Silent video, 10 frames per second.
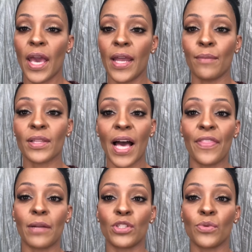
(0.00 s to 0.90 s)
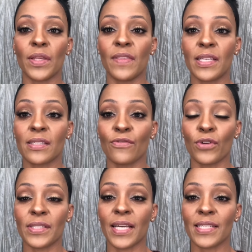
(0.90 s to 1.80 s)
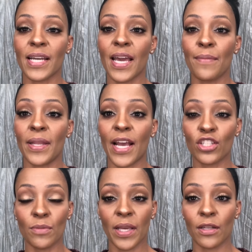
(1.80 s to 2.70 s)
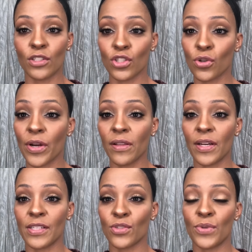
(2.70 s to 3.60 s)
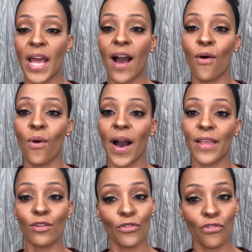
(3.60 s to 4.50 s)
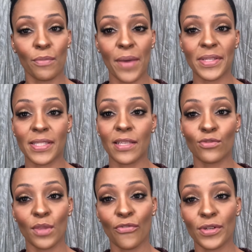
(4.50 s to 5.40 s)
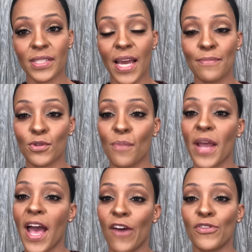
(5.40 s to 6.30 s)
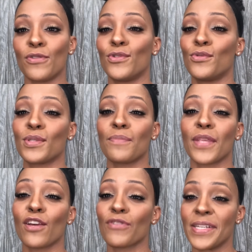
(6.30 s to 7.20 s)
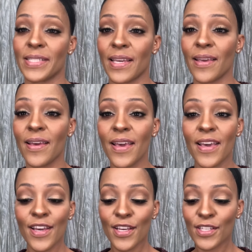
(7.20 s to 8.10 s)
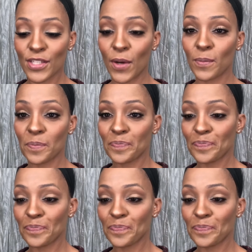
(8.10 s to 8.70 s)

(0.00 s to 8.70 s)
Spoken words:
and I'm glad that I'm doing this for a second time and actually making a tutorial on it. So now I learned from my mistakes from the first time, so I'm not having you do something crazy. So